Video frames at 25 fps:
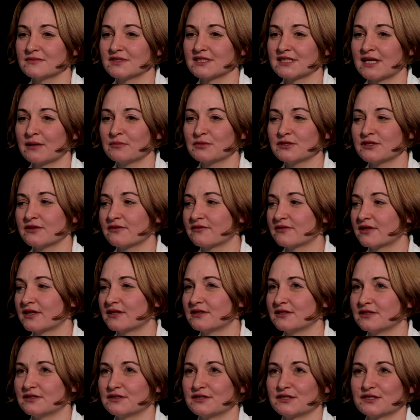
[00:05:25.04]
something
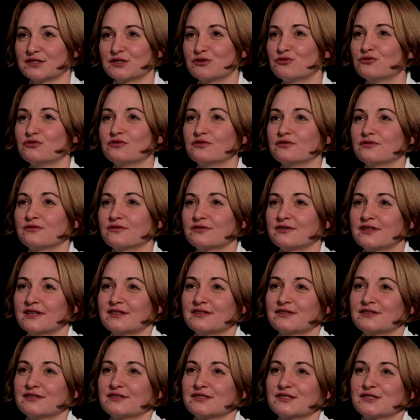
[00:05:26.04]
that it is good
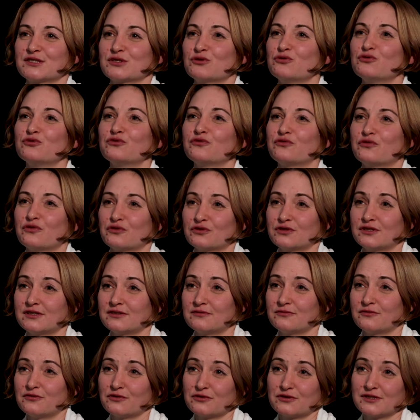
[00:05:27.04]
that is good for
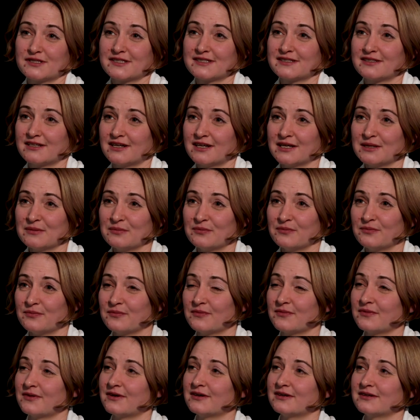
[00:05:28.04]
for this time,
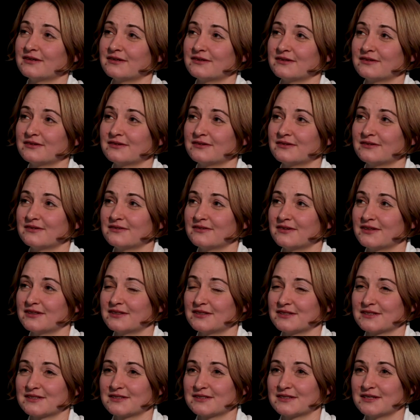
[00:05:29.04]
uh,
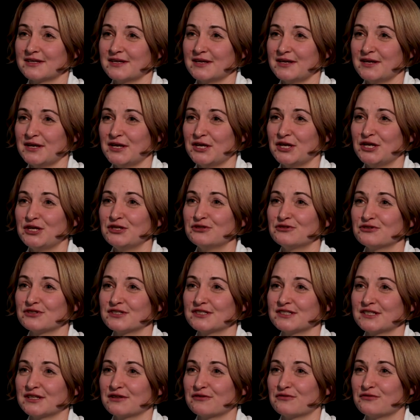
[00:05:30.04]
that is
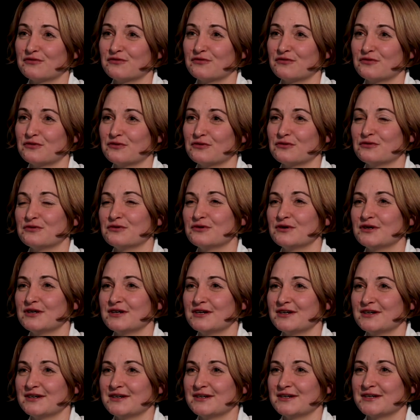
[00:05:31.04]
interesting for
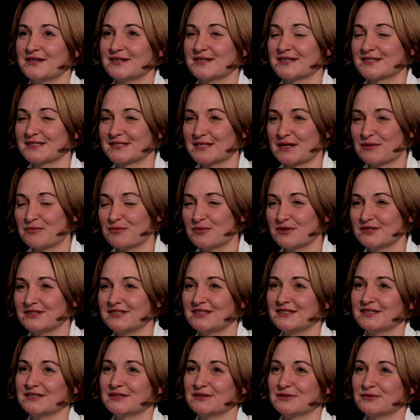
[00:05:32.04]

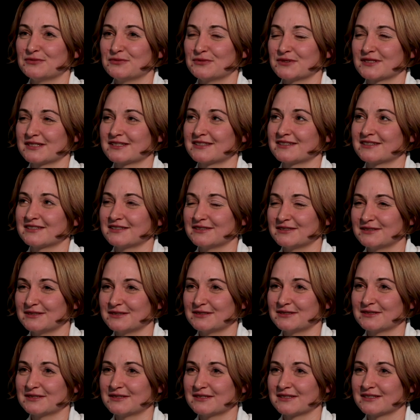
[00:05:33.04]
somebody with uh,
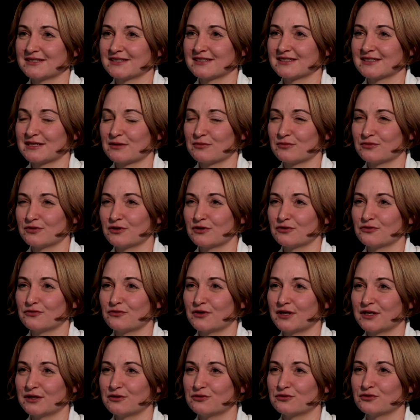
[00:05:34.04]
some not
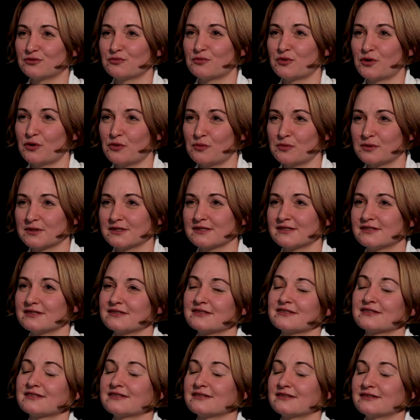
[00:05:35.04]
very good
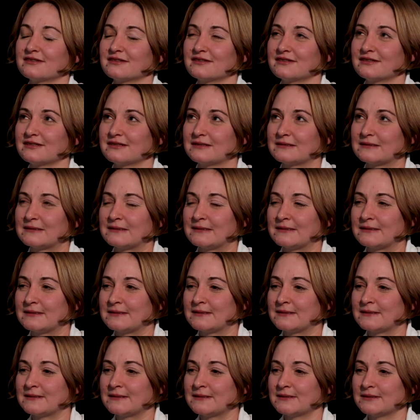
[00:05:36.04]
purposes and
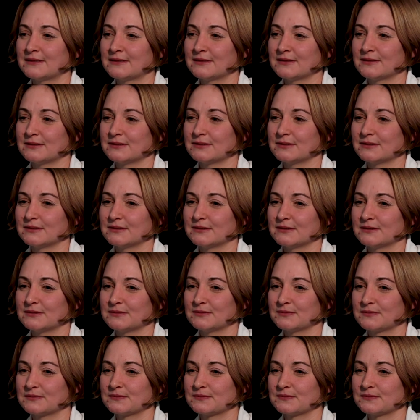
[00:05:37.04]
uh,